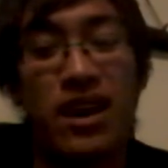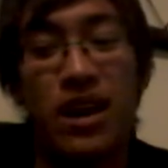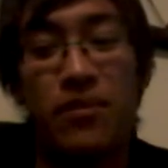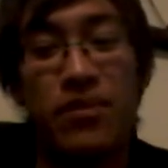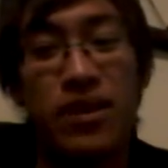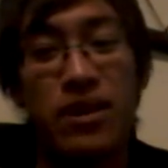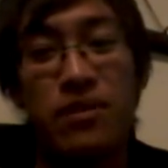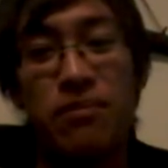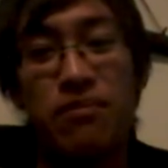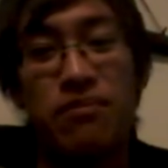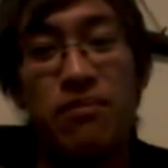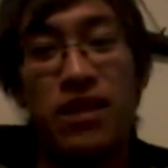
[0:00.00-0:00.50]

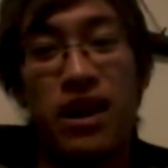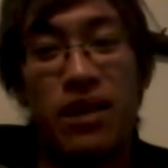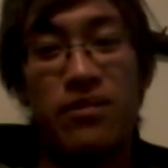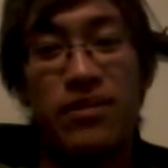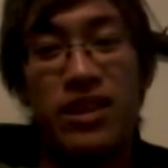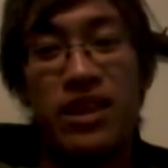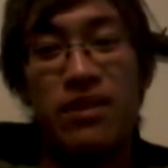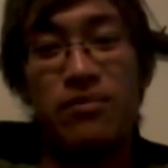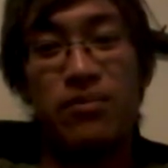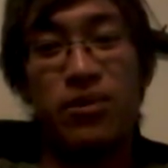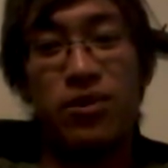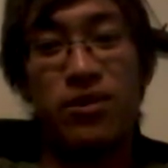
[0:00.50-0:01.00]
I'm an
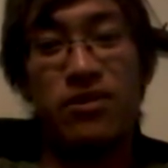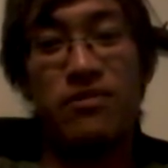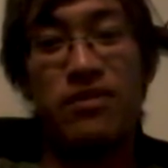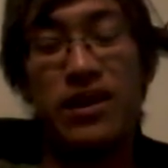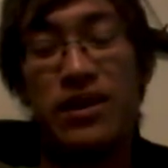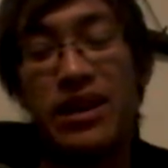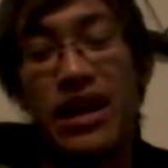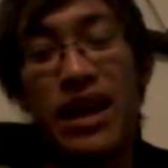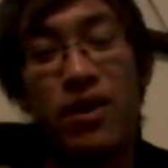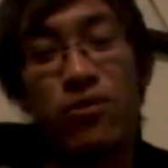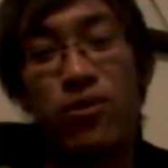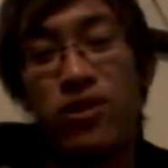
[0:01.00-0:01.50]
import.
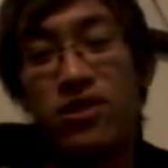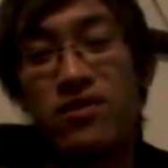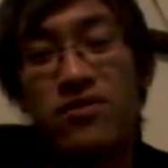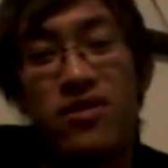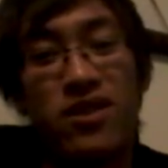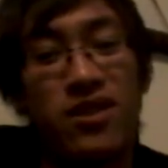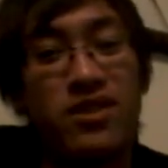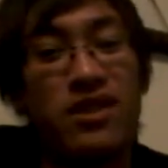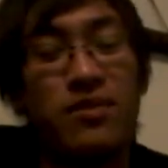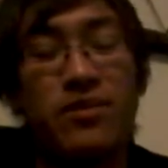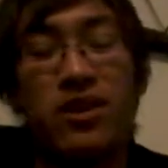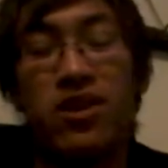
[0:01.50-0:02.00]
My dad works for
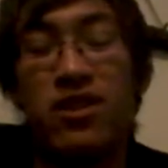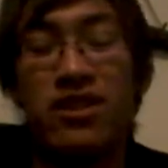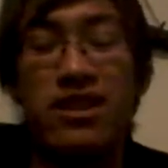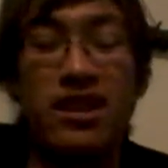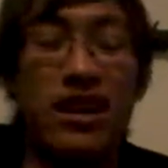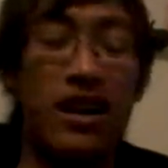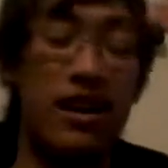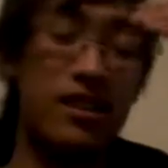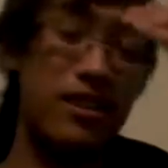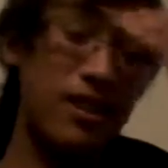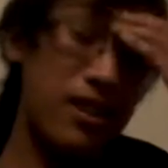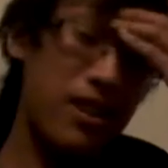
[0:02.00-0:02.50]
Honda. I'm a Honda
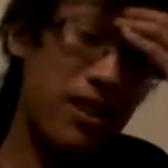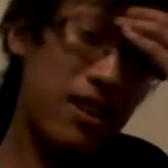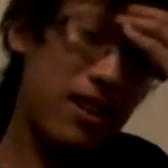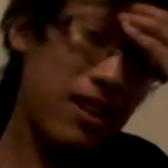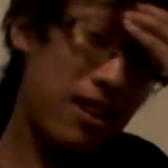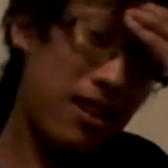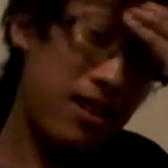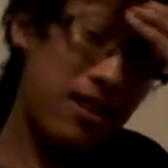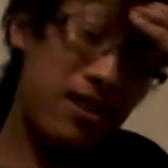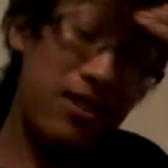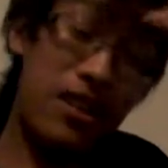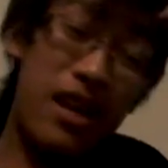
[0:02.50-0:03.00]
guy.
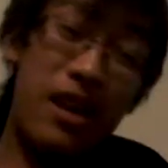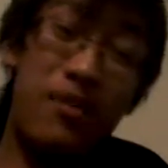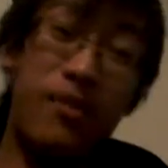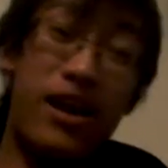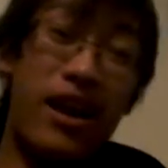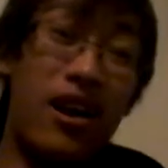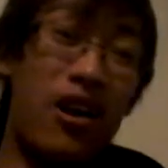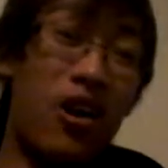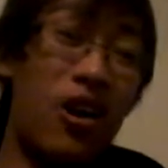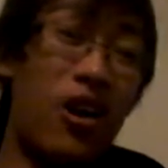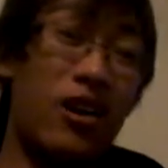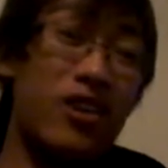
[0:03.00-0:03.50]
Let's say I
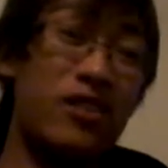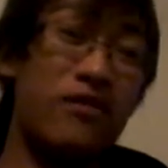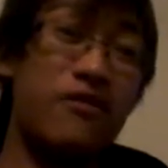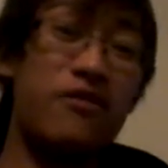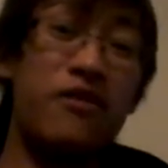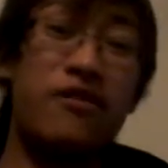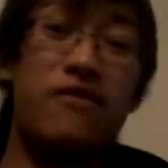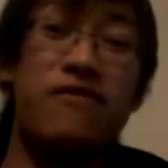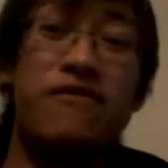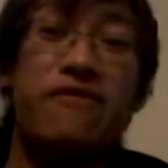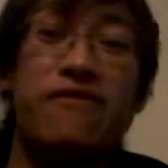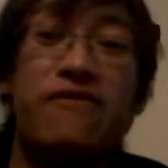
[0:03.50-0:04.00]
buy a Honda
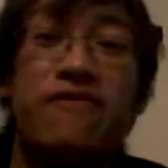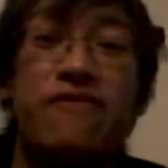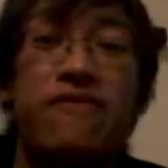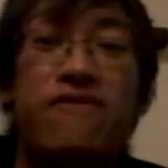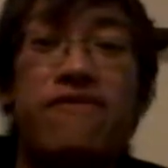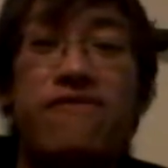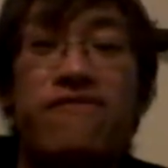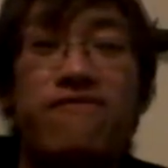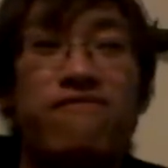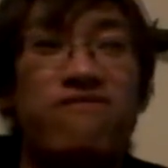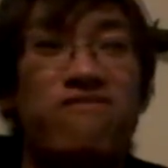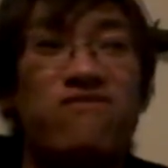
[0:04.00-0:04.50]
for
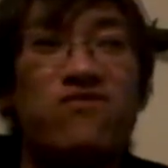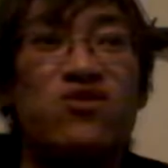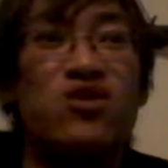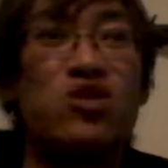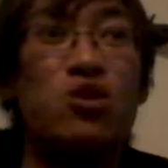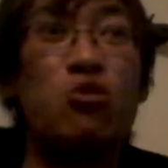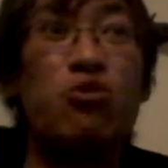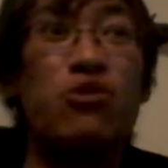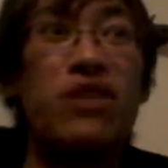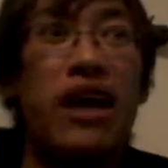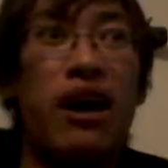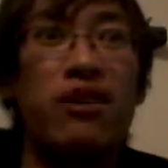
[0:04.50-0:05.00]

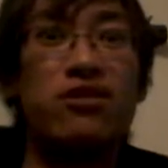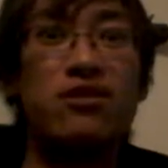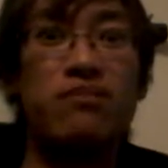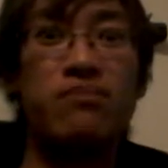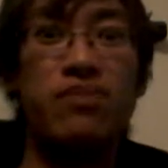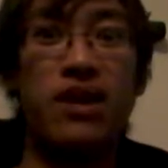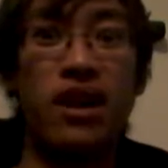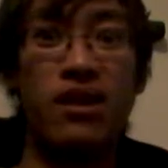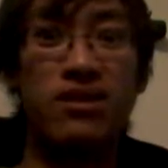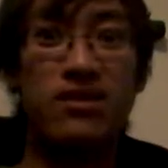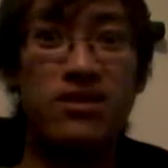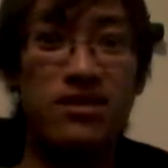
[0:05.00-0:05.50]

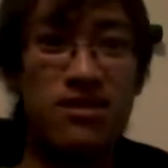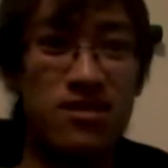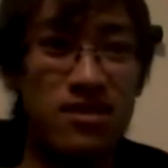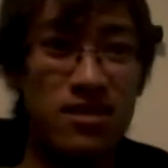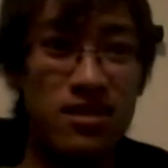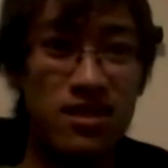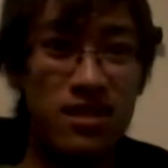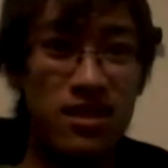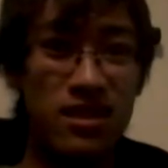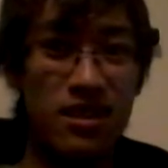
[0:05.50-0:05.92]
$2,000.